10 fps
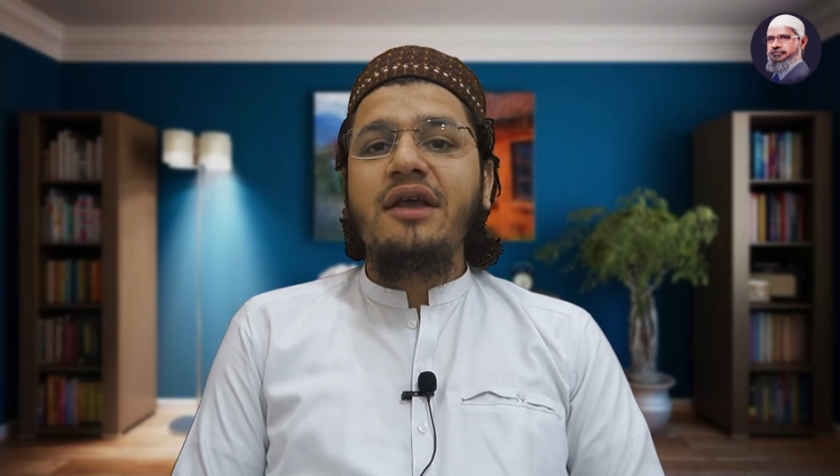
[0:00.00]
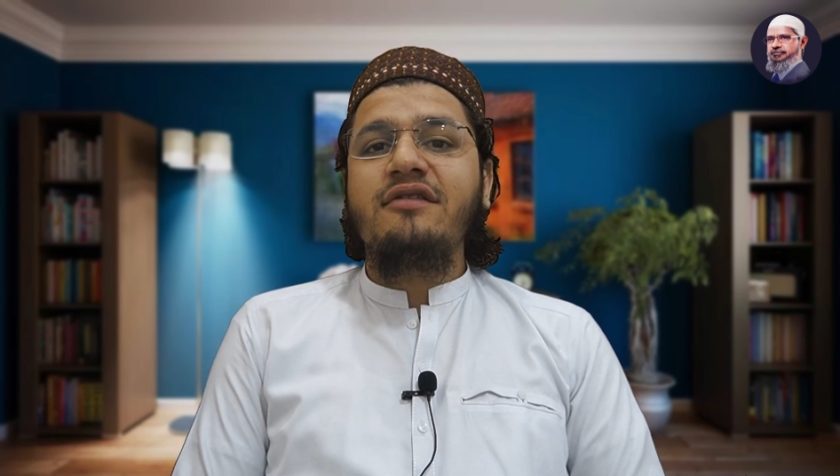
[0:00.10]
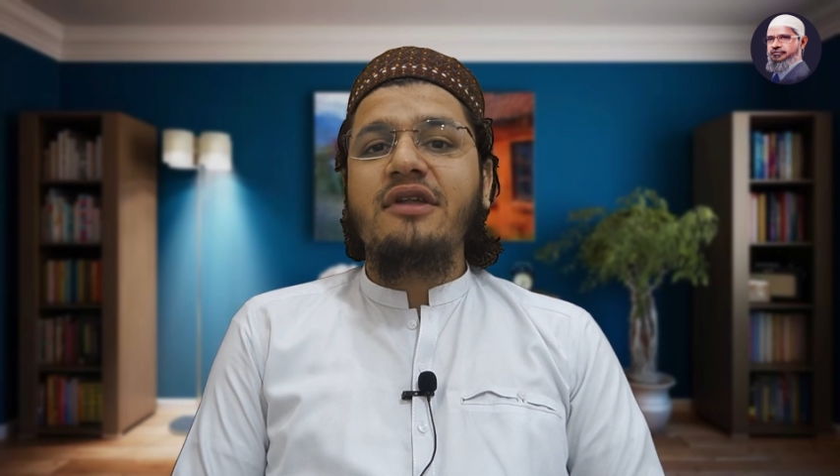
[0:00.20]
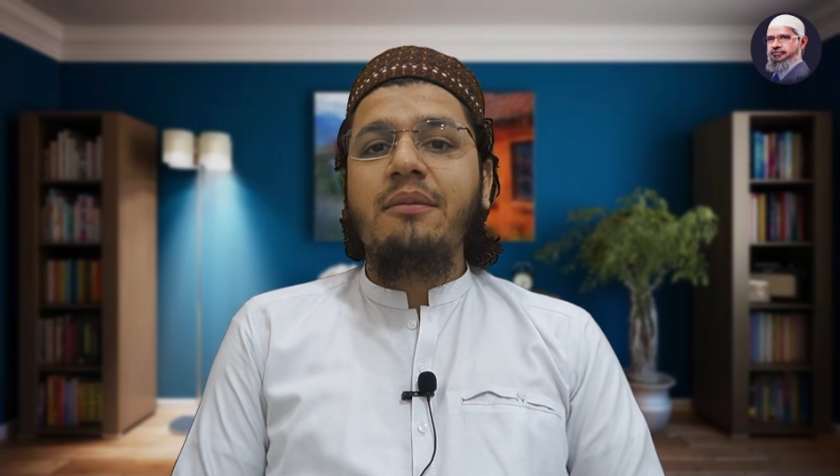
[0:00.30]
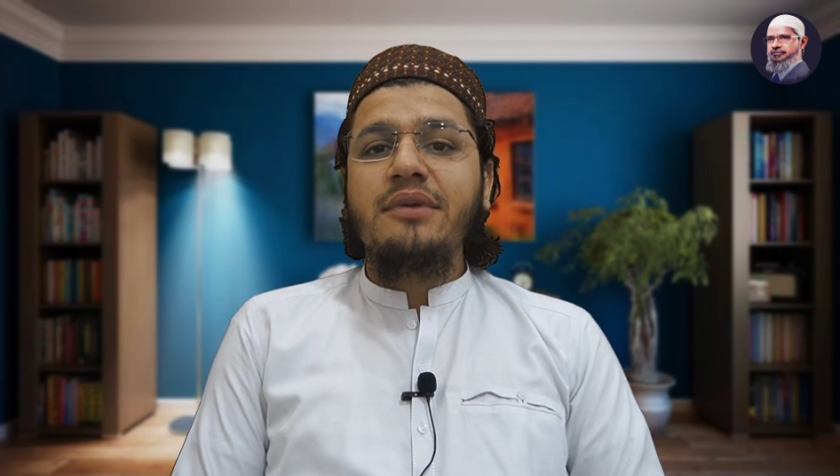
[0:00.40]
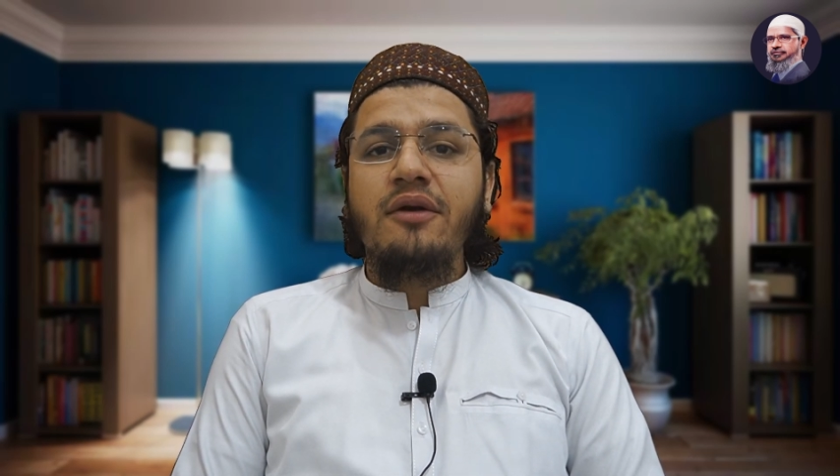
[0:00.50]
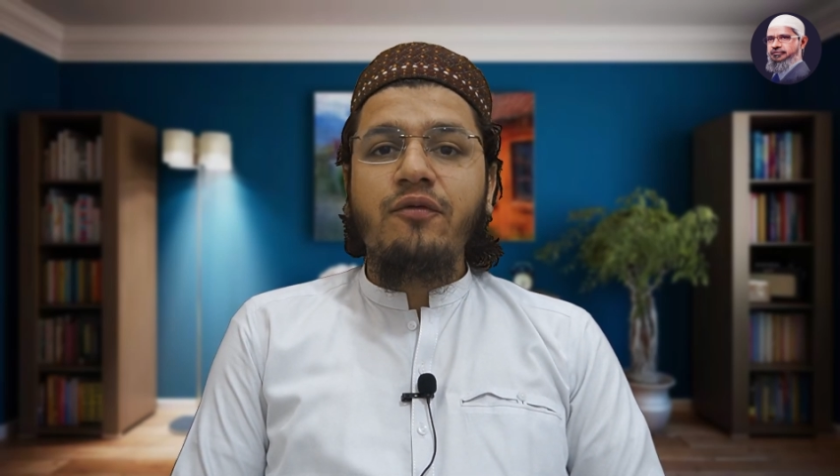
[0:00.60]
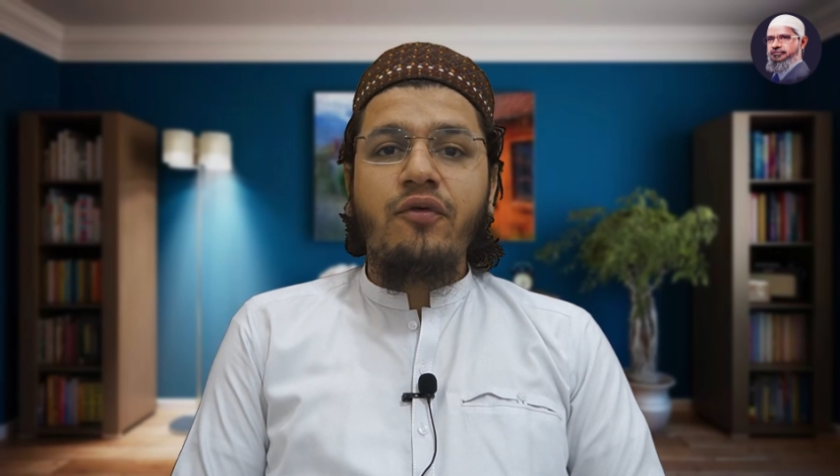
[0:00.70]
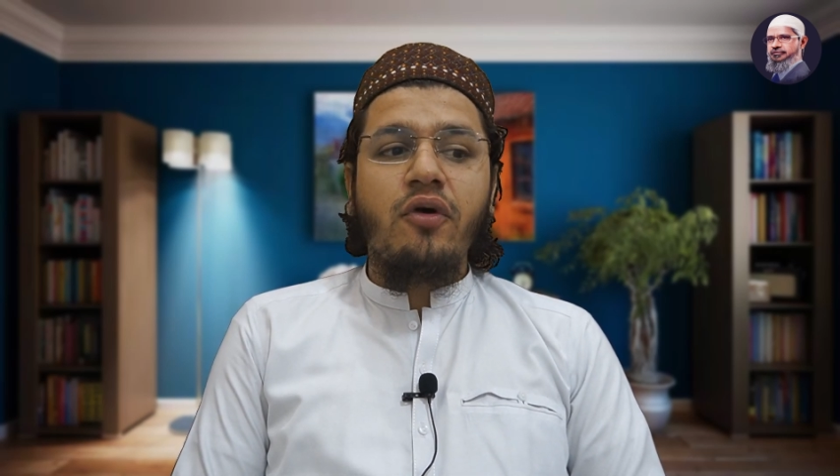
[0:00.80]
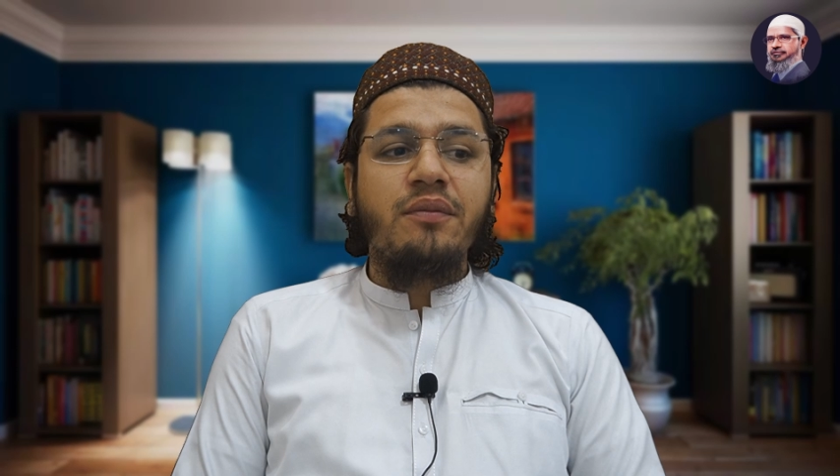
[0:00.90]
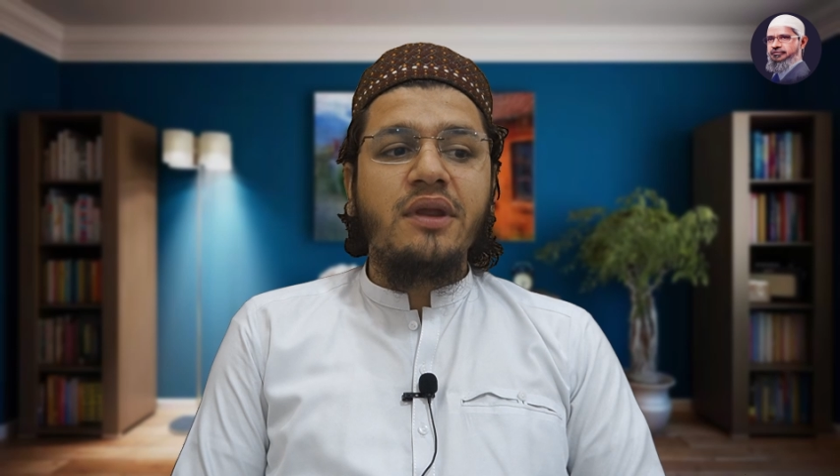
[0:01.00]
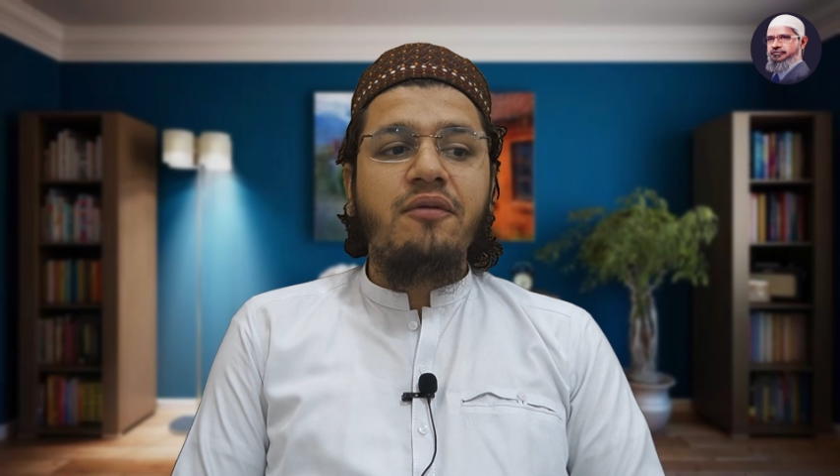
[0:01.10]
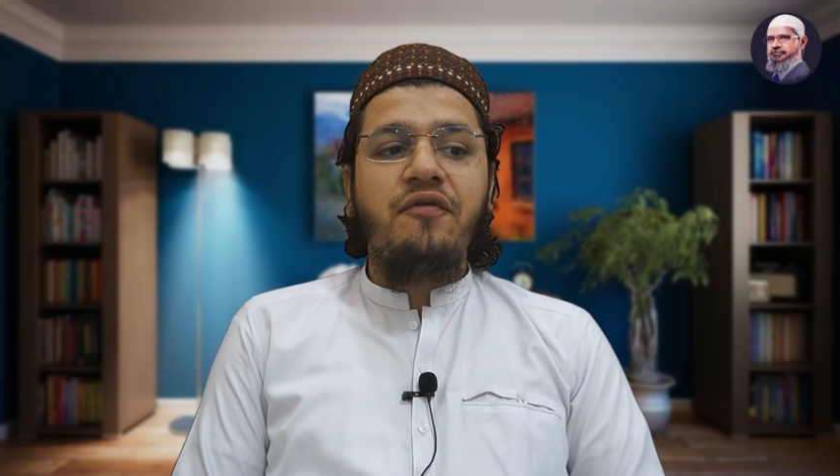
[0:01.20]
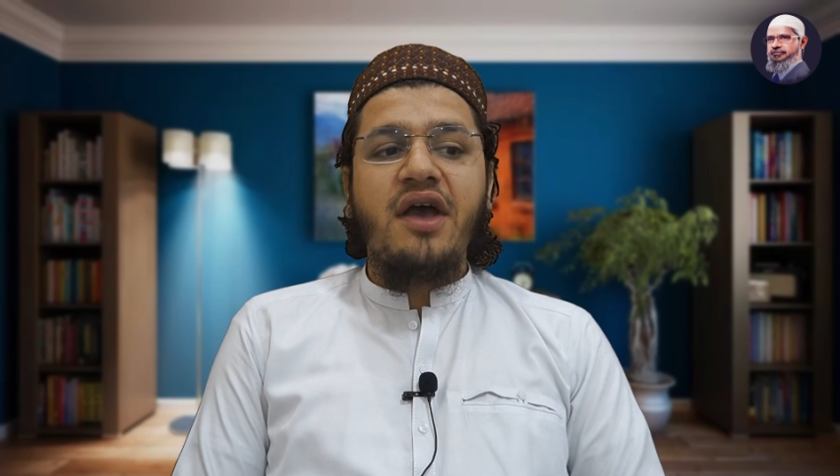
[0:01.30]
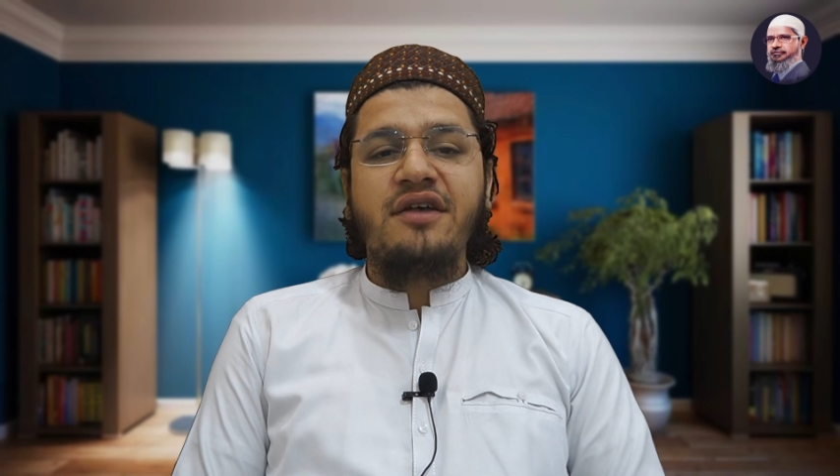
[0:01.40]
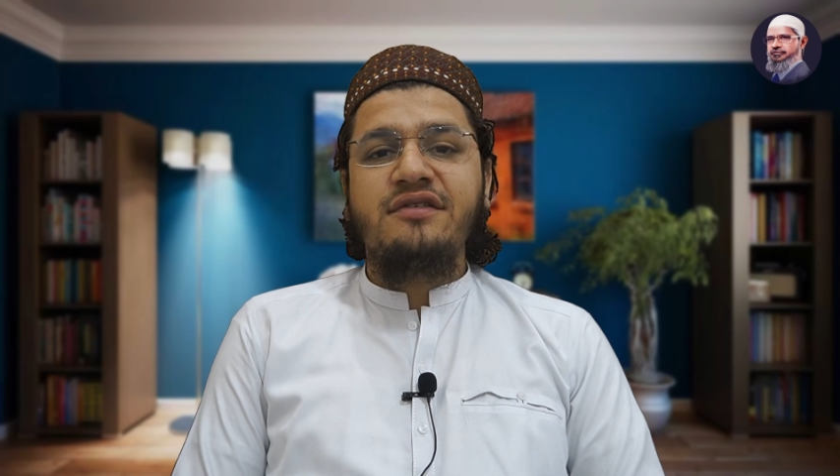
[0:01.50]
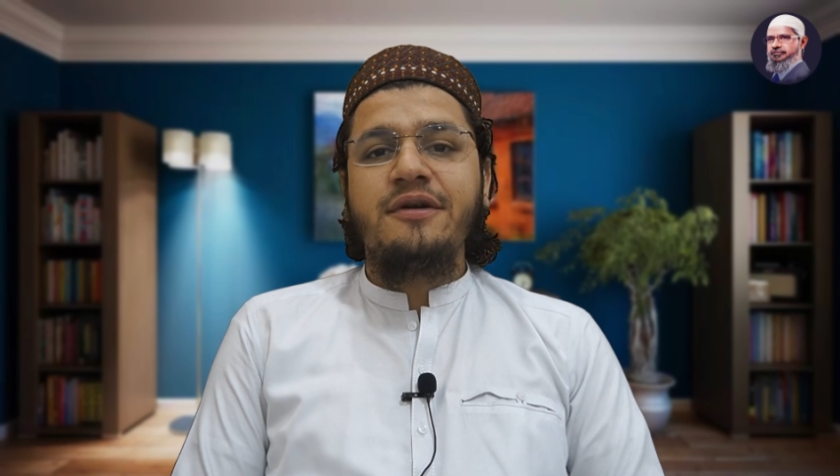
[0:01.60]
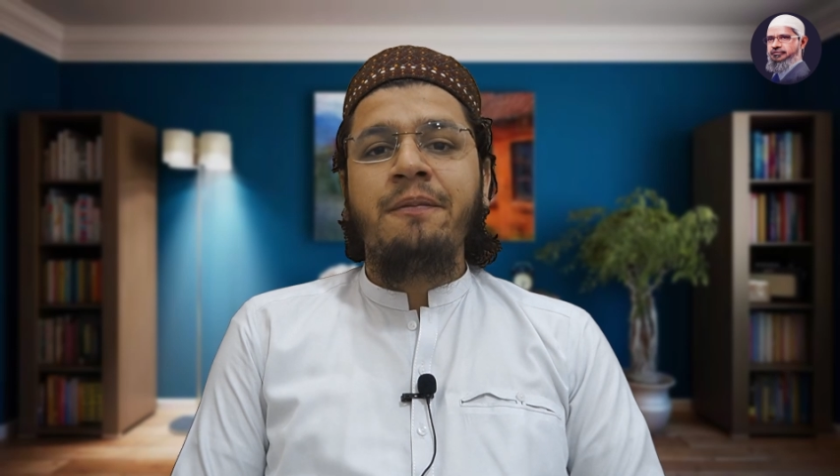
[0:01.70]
exempted from the fast?